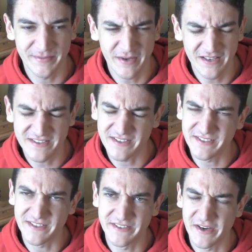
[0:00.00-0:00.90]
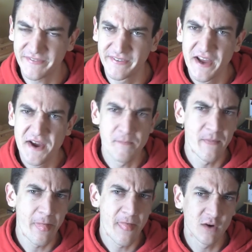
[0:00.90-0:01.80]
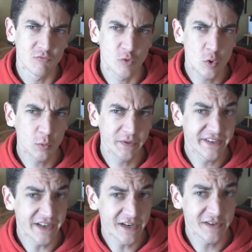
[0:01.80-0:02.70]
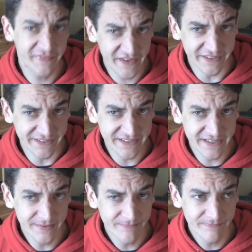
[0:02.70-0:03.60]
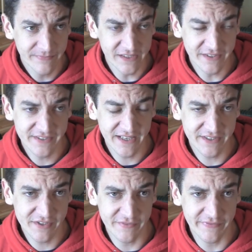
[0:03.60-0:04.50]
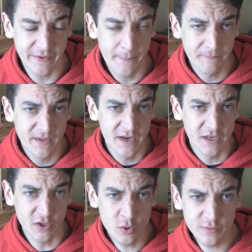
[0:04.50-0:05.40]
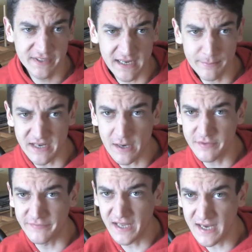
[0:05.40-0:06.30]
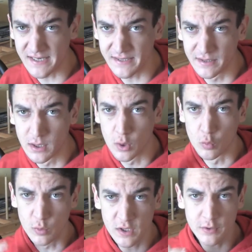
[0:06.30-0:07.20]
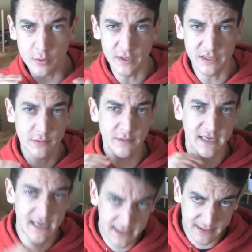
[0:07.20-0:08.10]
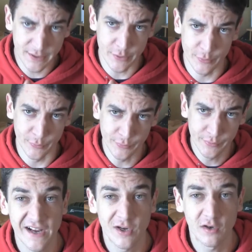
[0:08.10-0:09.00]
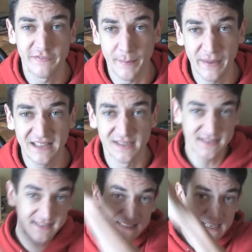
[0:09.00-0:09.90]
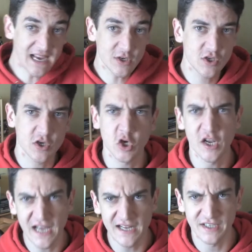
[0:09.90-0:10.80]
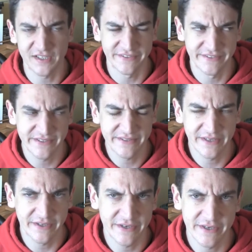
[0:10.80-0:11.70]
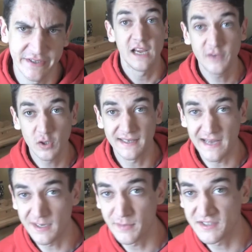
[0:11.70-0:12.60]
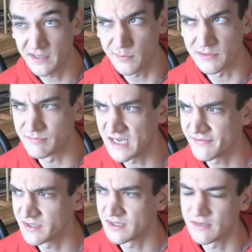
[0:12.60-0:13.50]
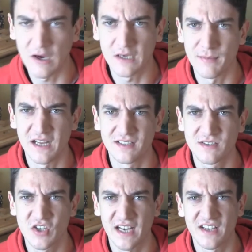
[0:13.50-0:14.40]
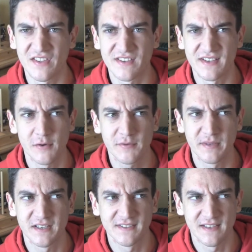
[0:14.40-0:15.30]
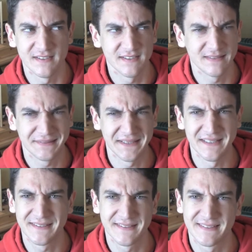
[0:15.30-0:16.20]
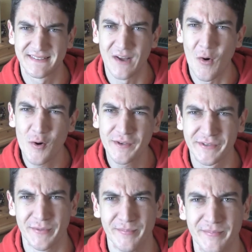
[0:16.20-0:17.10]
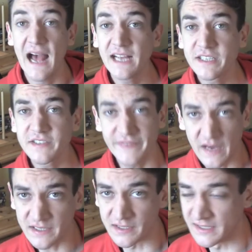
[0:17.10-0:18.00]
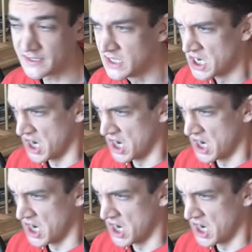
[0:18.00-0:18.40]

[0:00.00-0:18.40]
the politics-y stuff, rule with an iron fist, in the sense of, you stepped out of line, we're going to kill you! And then all of the battles slash shenanigans occur. If you like animes, I would definitely recommend checking this out because it's awesome. And finally,